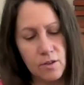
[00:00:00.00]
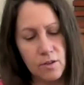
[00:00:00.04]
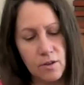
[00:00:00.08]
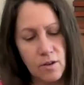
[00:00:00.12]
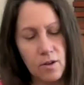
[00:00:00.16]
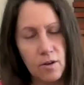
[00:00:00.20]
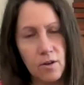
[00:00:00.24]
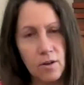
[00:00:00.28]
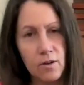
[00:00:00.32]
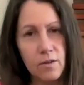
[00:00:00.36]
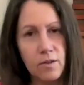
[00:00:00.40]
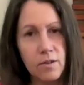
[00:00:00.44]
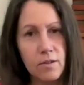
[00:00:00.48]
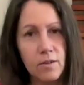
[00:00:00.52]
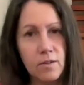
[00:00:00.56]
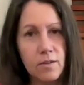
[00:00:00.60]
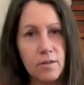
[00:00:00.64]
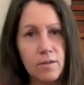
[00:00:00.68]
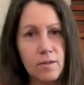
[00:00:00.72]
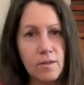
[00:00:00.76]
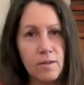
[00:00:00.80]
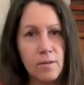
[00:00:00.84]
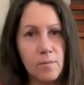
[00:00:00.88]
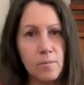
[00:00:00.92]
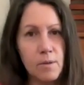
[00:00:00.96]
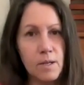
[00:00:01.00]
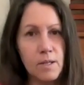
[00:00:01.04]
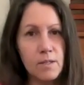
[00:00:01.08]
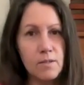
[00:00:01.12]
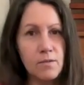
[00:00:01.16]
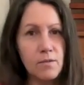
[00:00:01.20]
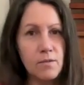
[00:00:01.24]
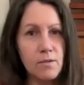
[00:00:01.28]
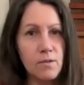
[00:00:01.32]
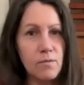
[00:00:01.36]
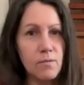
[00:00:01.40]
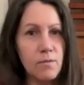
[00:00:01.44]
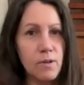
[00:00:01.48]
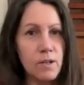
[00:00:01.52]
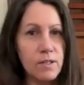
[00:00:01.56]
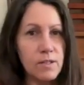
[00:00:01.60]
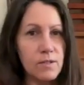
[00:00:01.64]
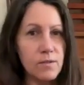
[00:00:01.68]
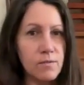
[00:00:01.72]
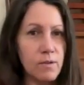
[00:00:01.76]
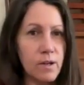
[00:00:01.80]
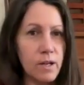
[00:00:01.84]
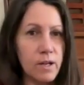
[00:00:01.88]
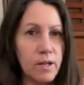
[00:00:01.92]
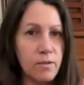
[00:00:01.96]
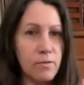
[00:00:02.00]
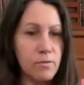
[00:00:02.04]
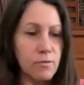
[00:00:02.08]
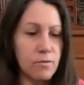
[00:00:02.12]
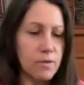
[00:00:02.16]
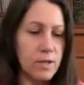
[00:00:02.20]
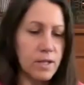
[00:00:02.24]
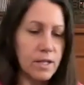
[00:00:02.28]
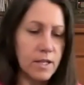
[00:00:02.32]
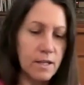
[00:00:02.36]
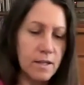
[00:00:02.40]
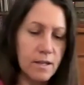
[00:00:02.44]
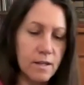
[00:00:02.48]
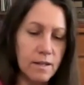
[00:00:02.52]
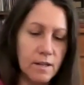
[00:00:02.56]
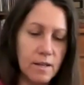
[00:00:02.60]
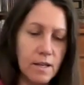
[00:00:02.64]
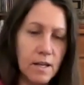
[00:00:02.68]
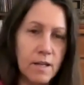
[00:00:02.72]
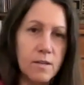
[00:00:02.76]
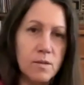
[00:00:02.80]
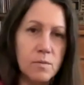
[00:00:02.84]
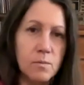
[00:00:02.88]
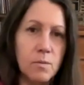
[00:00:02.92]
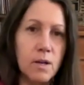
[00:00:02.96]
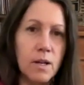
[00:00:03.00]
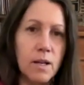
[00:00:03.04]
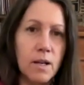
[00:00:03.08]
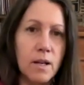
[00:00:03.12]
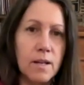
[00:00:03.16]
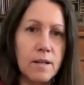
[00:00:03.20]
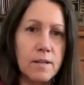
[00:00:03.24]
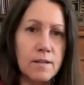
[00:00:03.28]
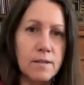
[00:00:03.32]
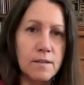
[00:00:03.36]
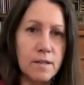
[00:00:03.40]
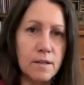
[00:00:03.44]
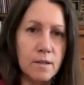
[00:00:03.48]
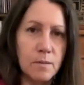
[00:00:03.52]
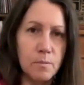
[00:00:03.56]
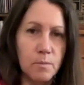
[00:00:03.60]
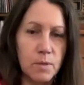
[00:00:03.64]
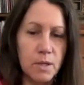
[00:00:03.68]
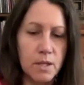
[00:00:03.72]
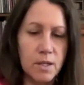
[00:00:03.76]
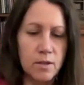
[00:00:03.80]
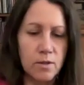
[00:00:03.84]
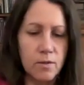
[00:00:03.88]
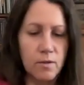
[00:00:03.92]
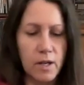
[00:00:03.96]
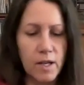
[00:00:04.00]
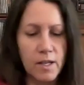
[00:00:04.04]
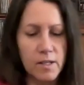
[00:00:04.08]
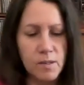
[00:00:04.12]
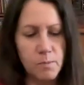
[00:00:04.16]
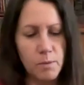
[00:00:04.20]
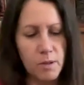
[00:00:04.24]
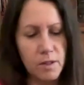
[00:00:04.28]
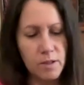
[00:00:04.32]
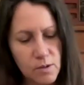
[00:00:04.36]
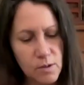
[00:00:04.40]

on the muscle that runs right through here as well as in the medial aspect.